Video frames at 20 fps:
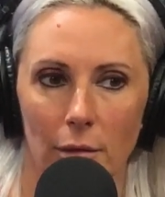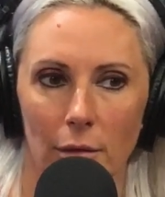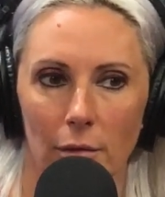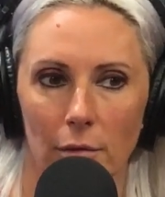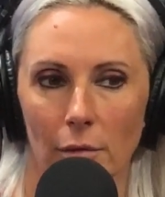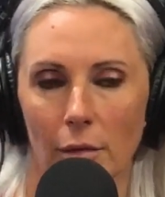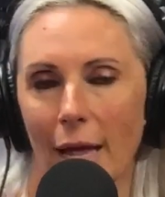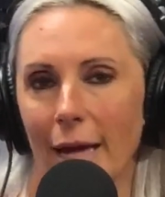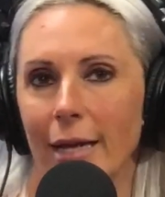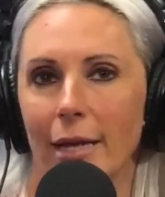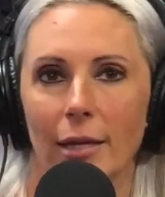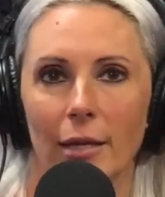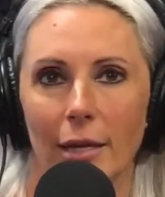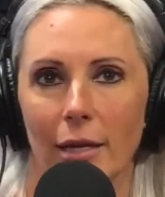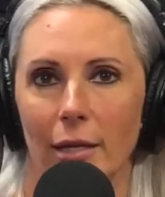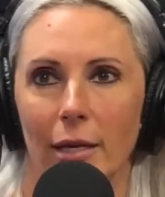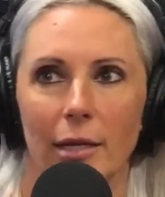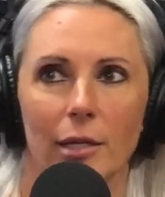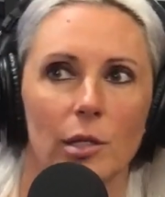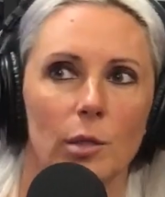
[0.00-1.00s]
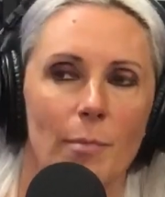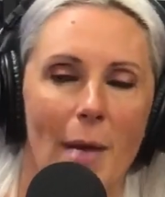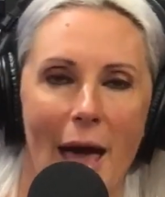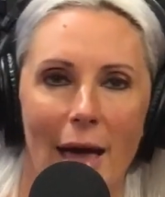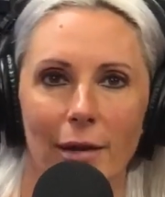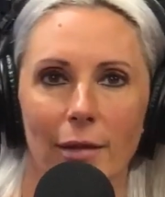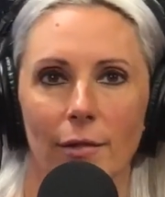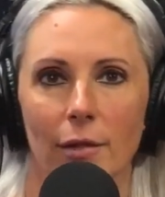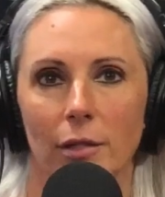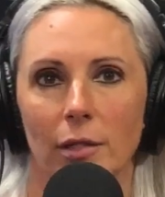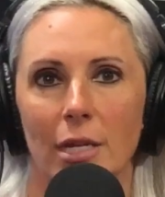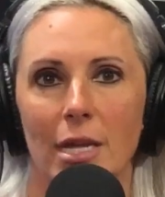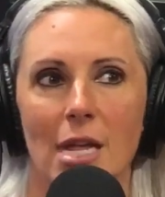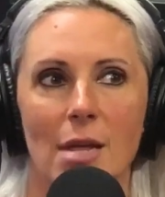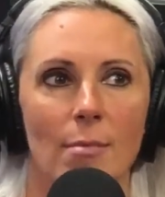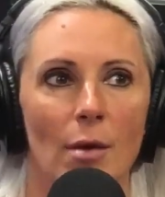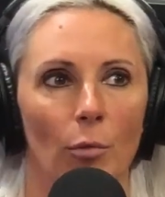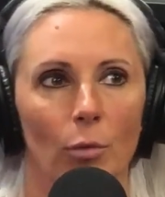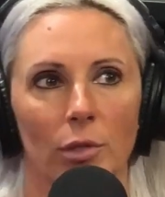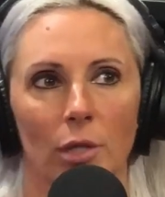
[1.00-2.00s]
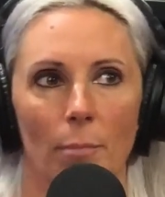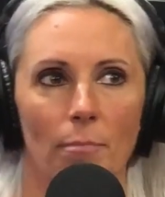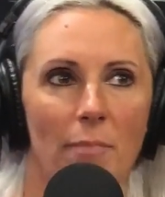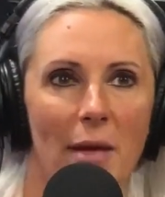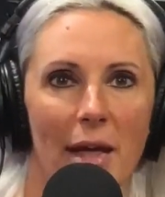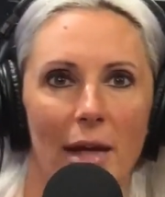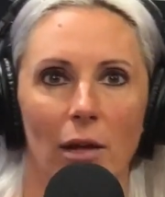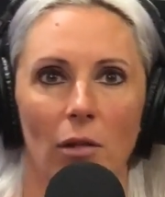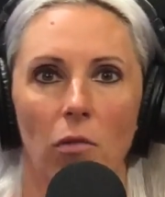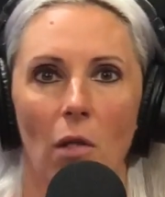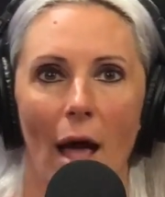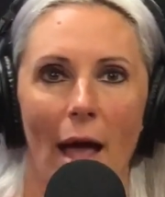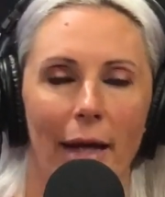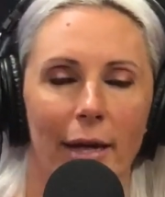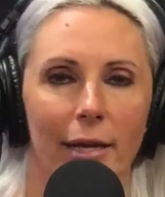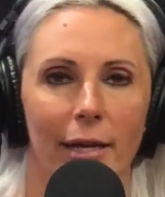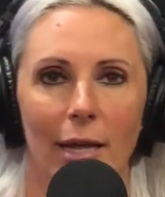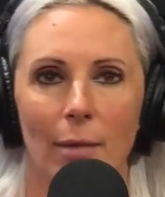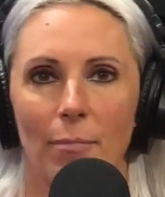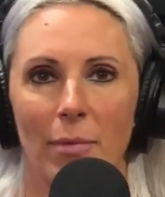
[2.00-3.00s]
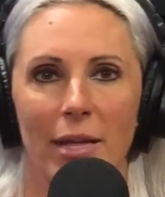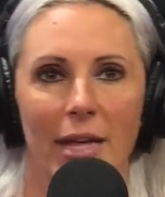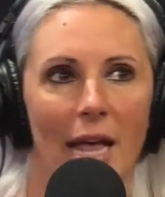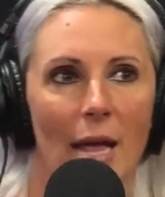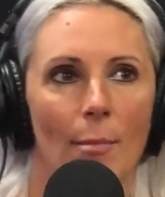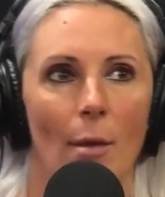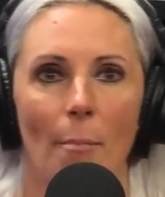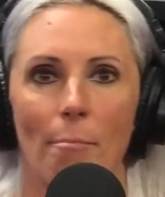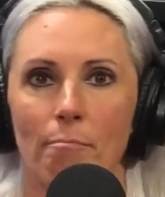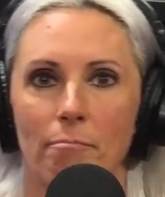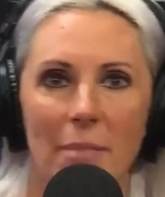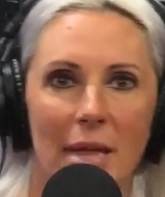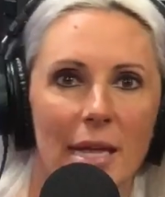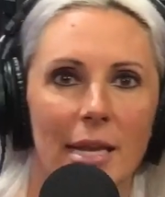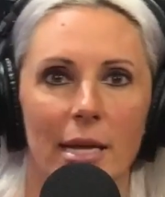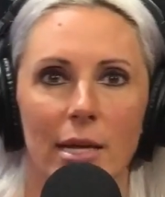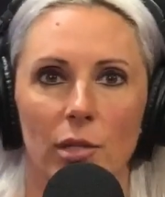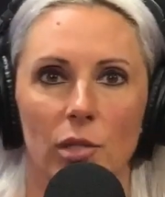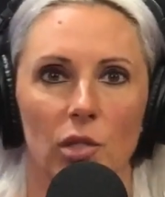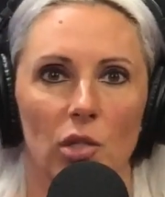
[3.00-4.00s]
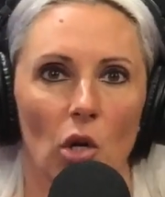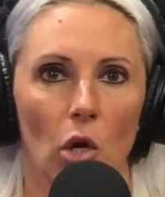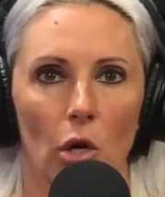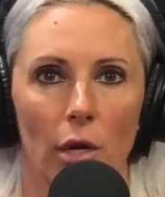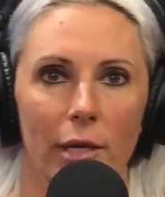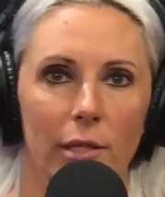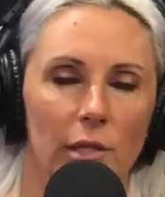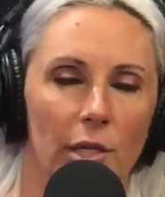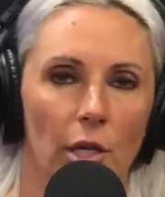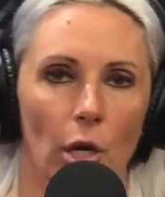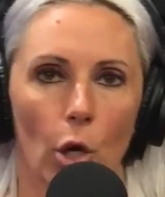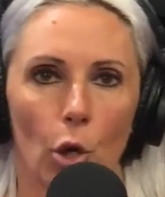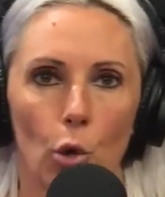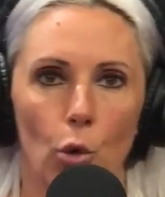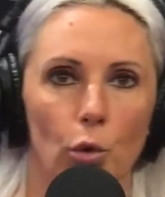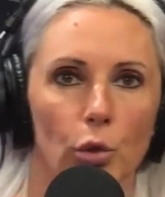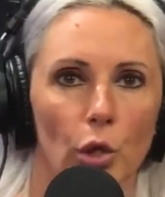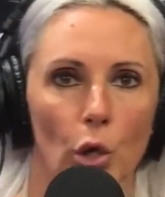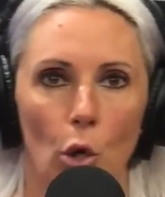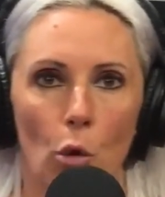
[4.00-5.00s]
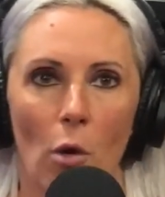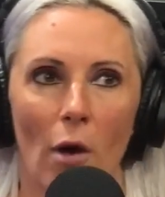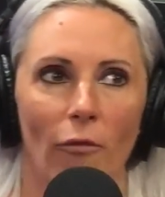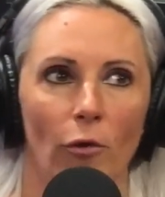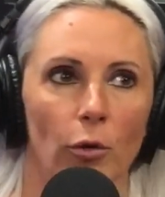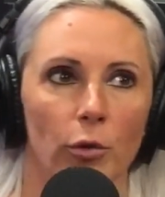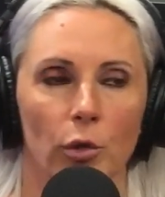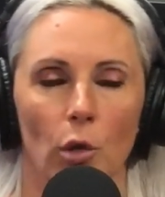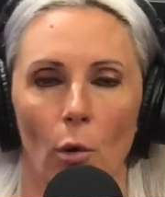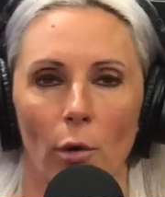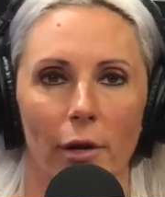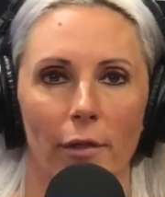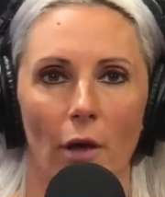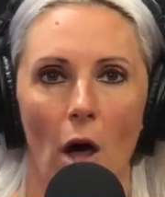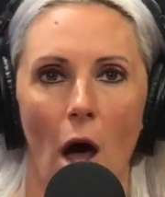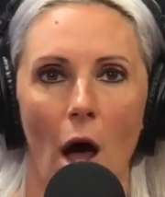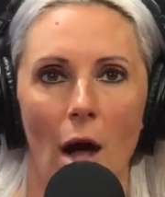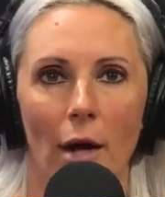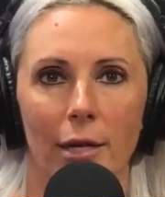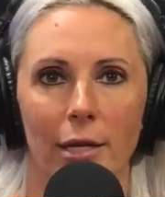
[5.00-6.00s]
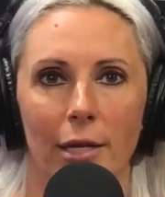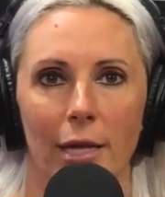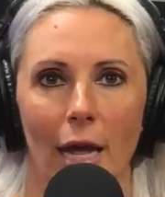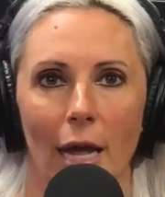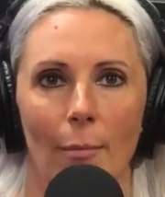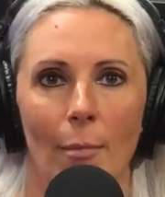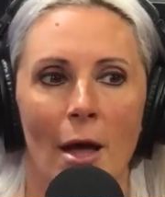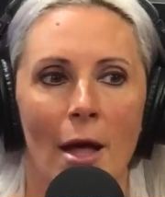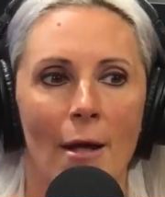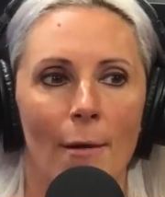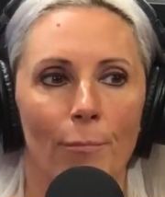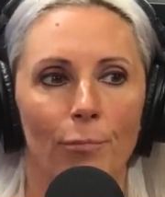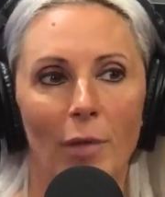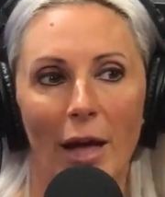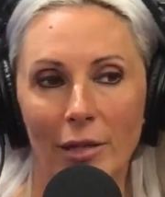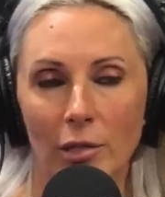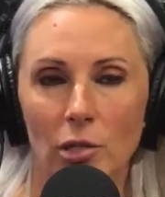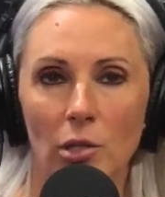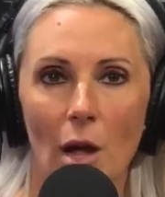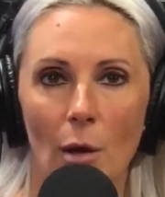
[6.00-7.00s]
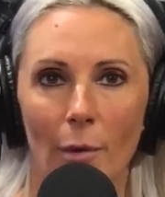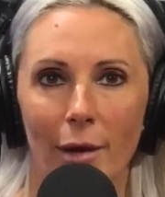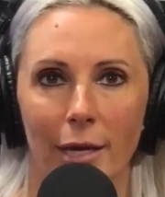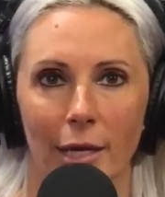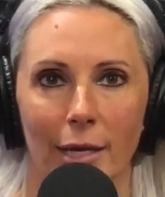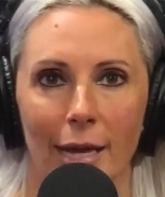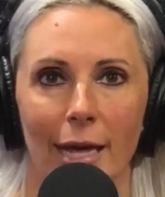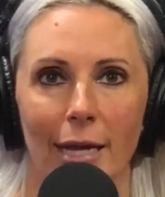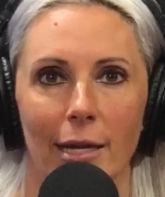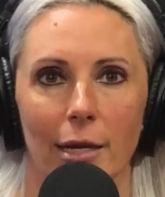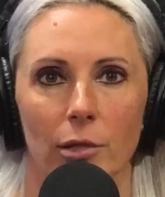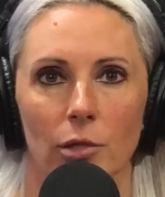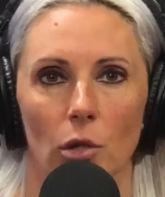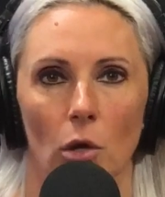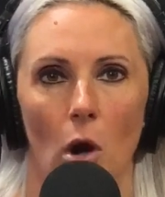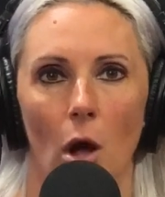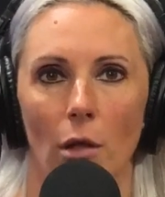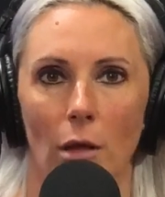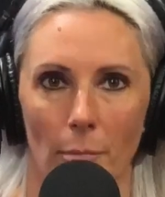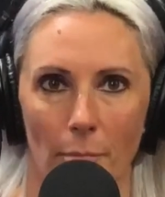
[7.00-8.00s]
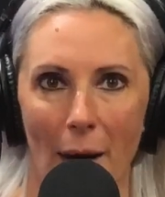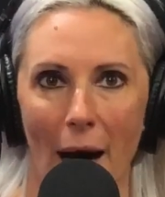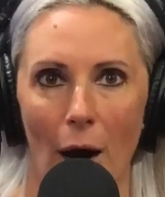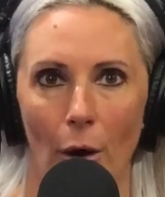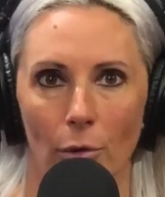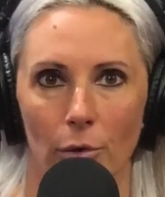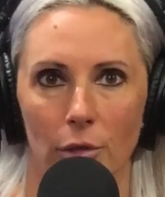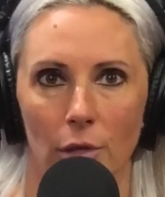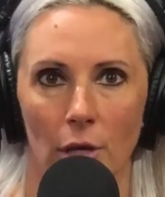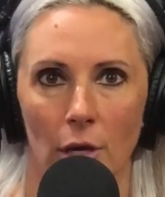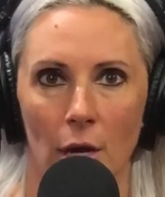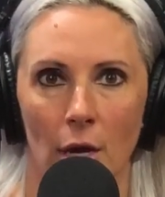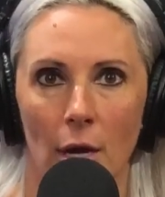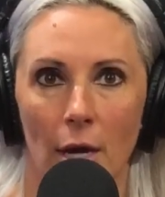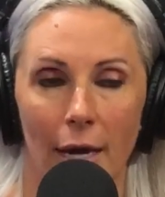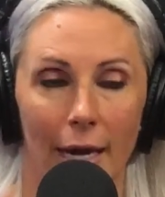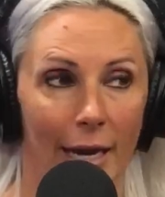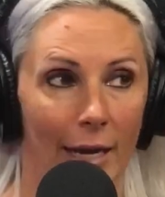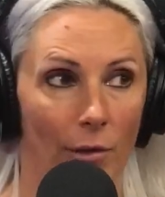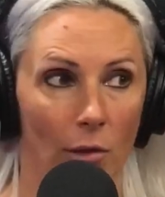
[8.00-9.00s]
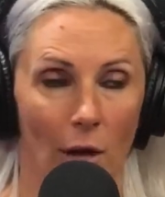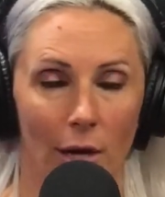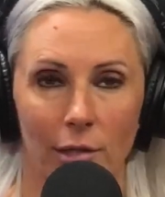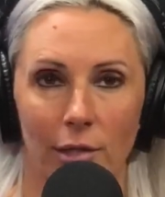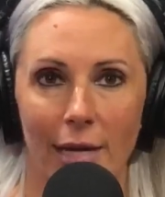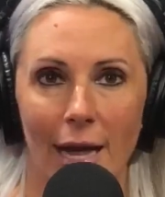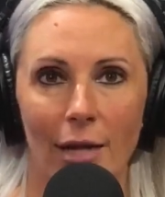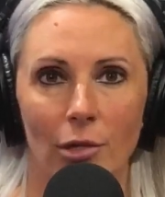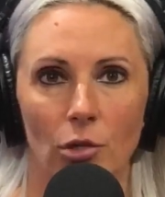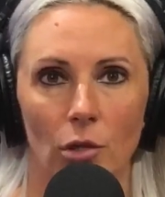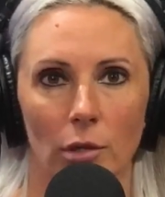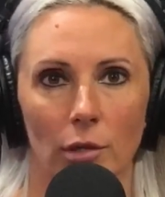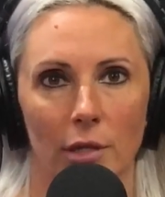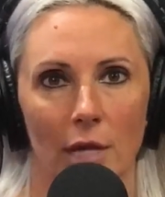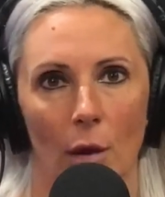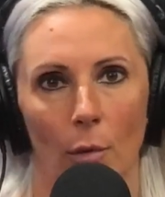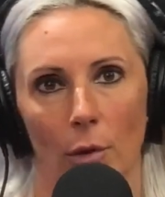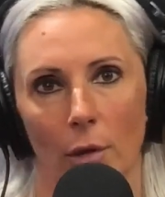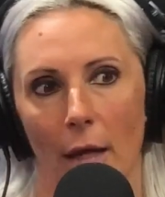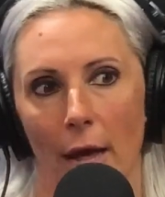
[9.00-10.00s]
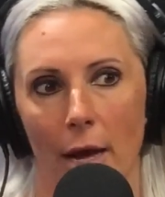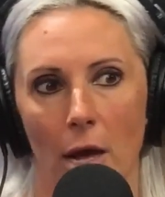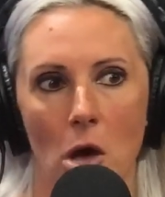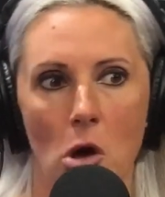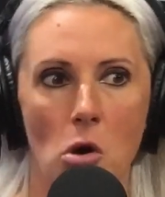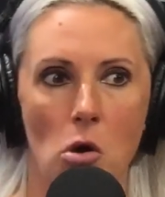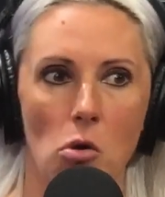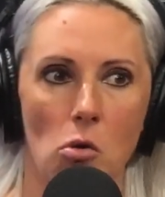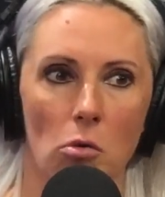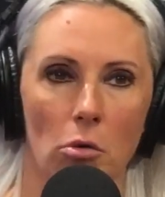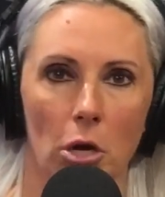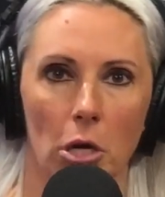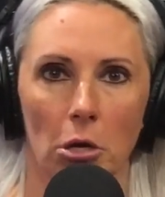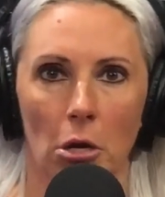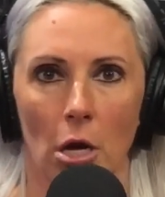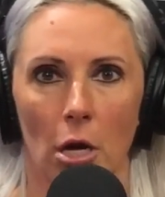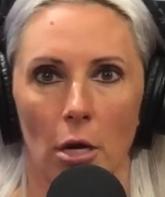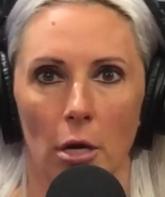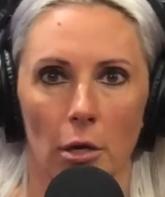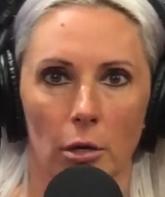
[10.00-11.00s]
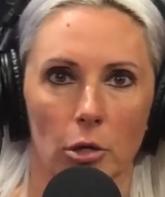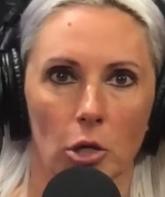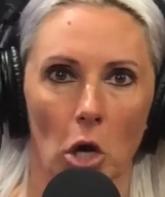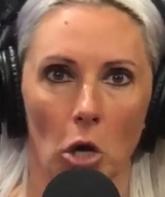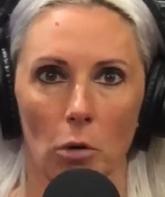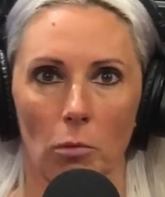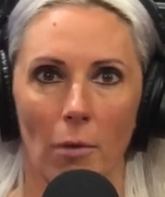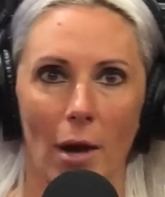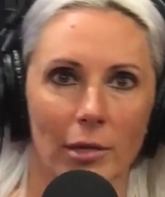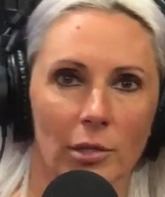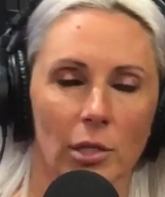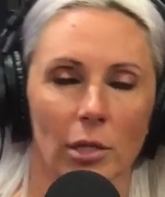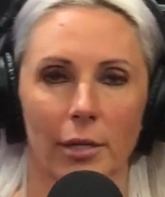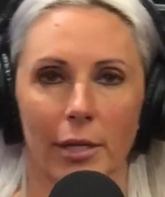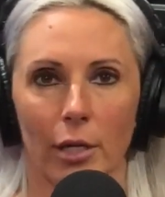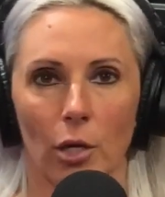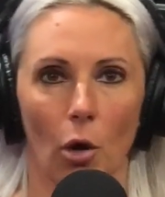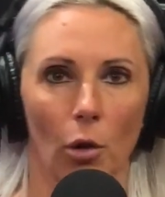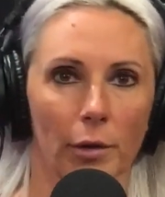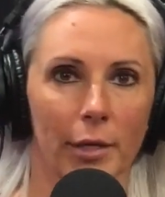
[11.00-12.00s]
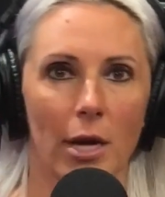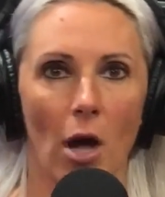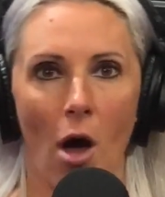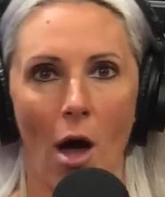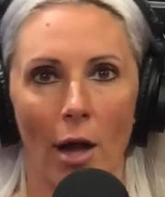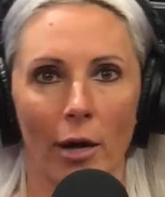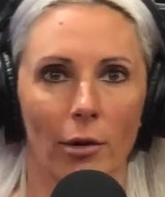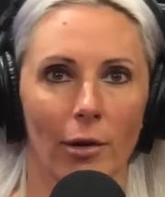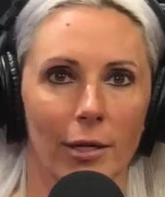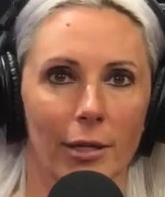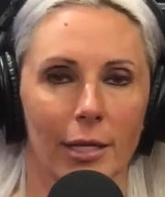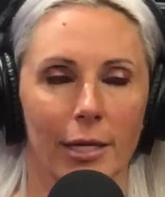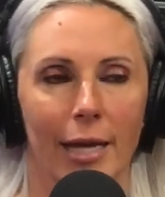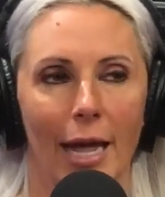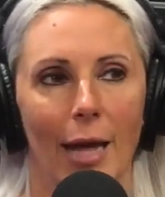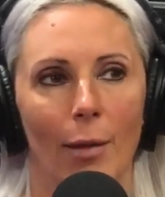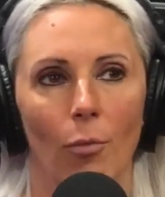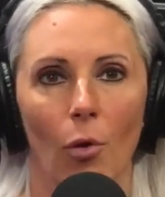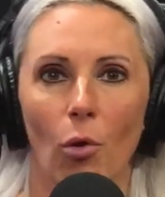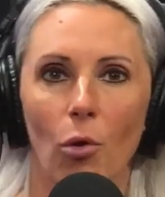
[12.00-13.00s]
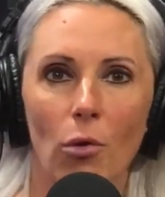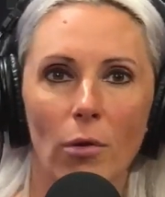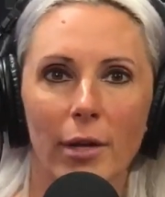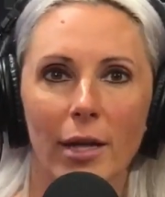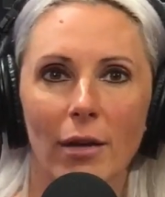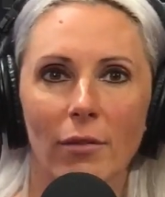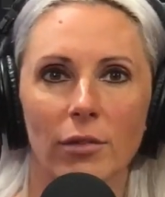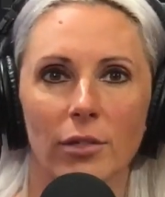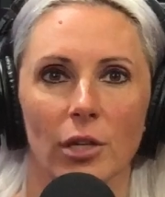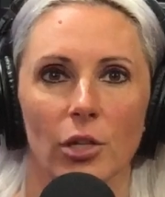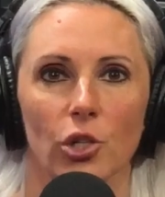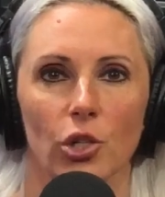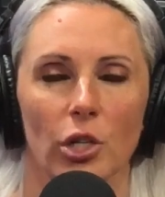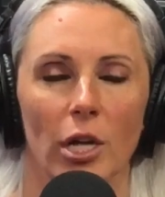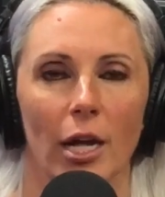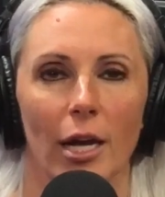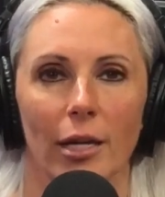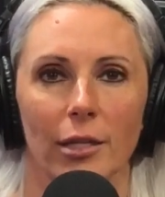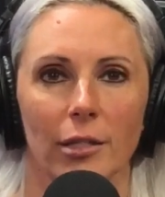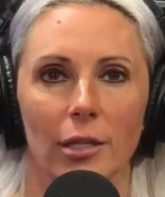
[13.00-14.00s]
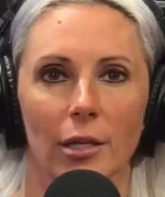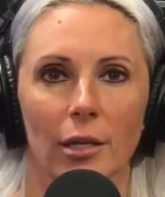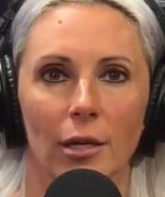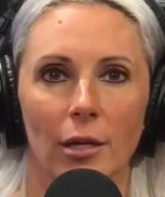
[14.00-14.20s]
expanded the team. It was a big, it became a media circus and a who's who of who's going to the hockey game. That's not what Canadians are all about. In Los Angeles, they were like, oh, Kurt Russell and Goldie Hawn are at the game. Well, who gives a shit?